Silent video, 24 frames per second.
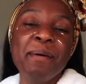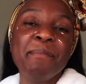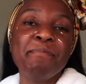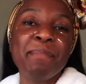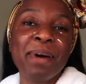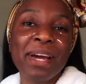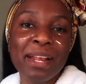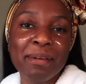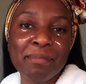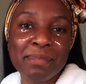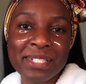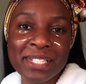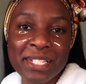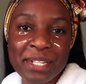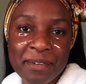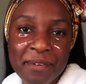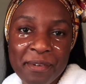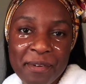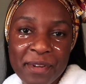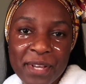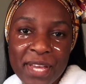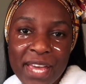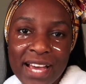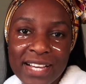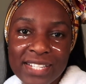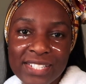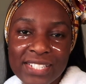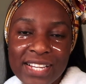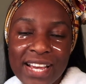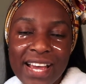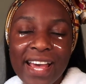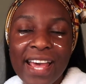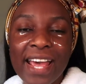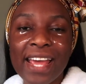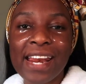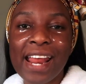my name is nicole
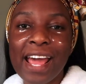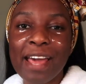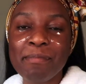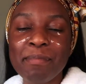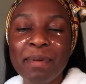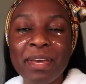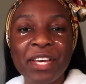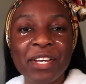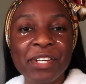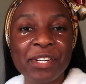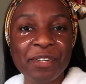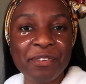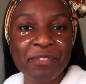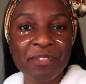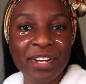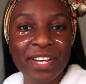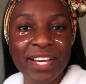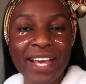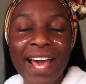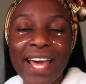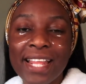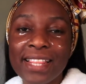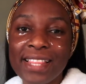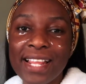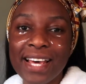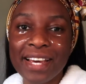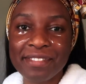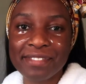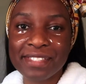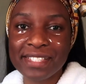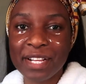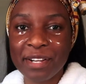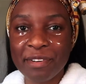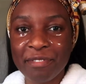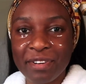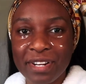nyasha and i make career and
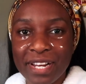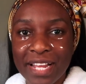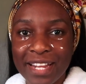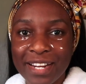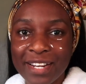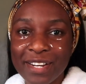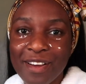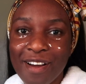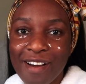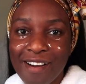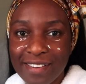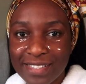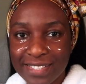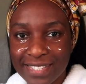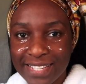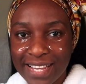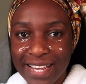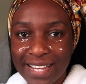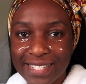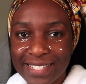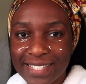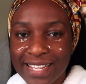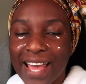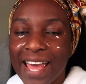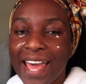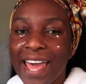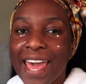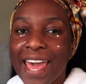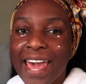lifestyle related content